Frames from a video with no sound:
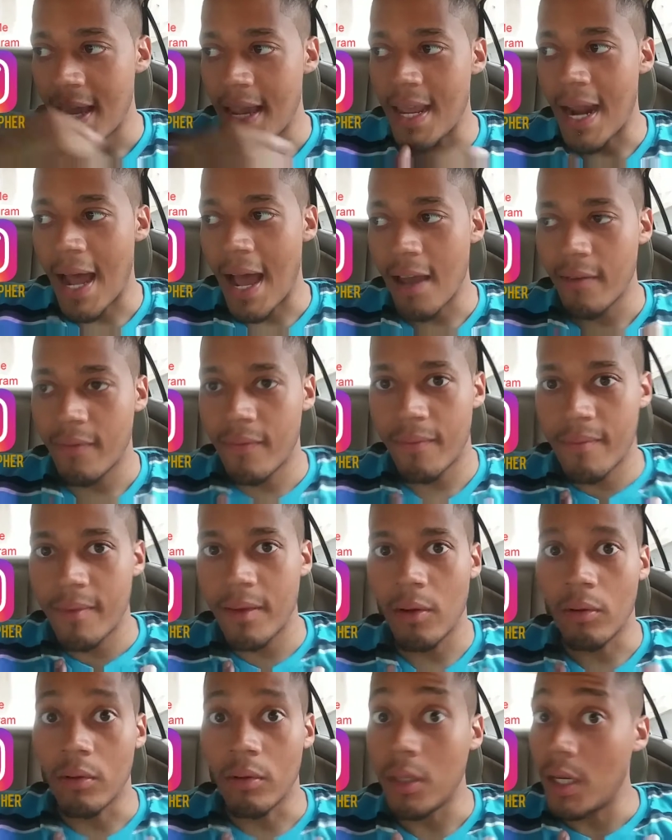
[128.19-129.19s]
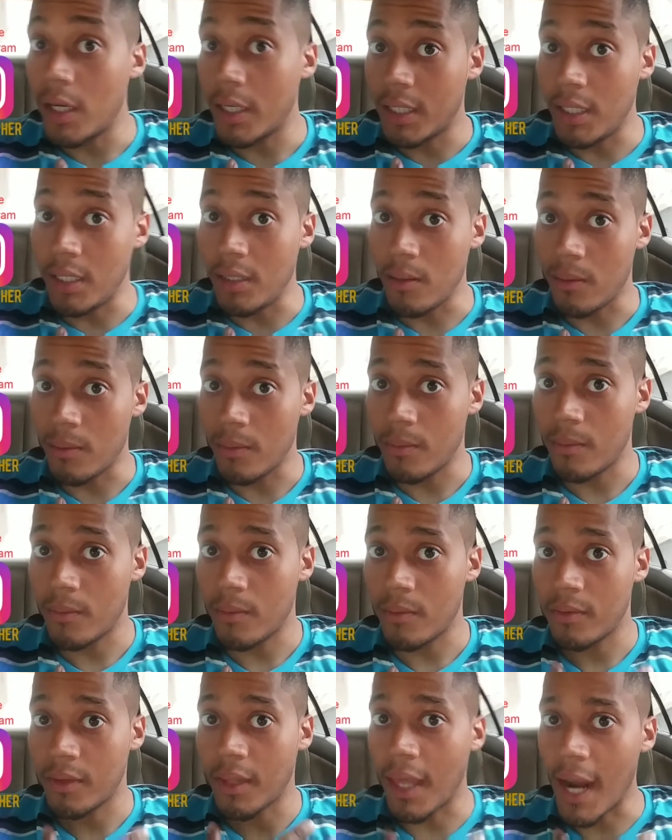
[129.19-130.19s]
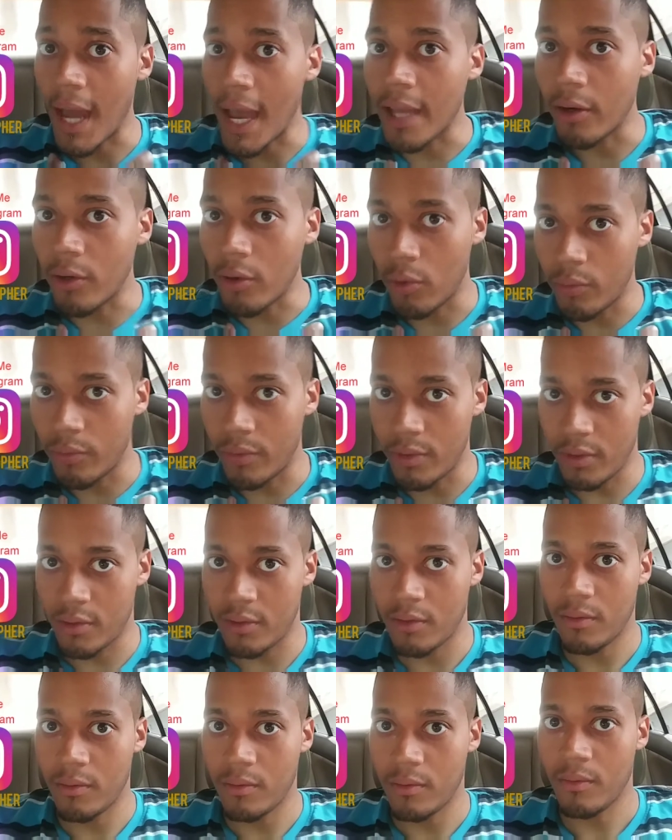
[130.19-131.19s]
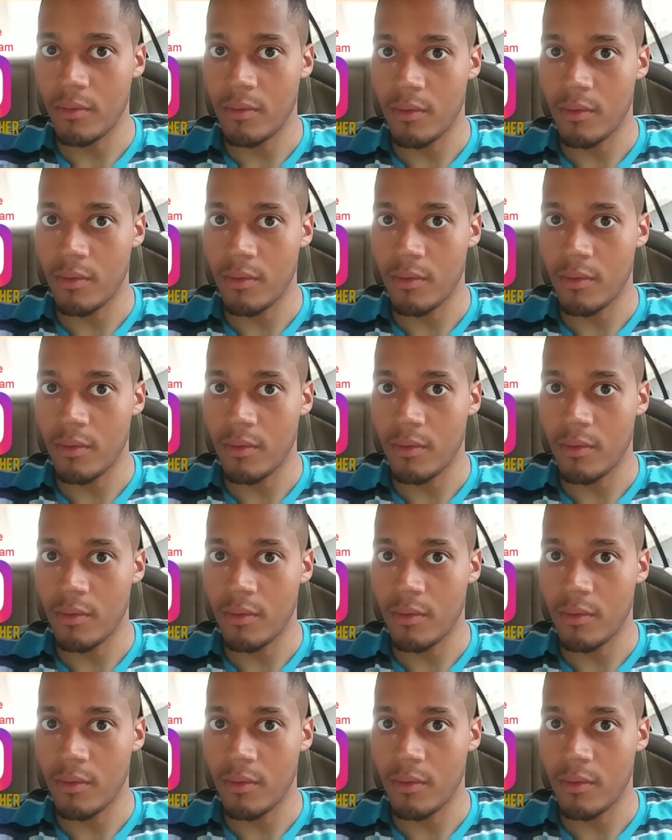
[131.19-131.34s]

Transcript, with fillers: And I feel lucky that I know this.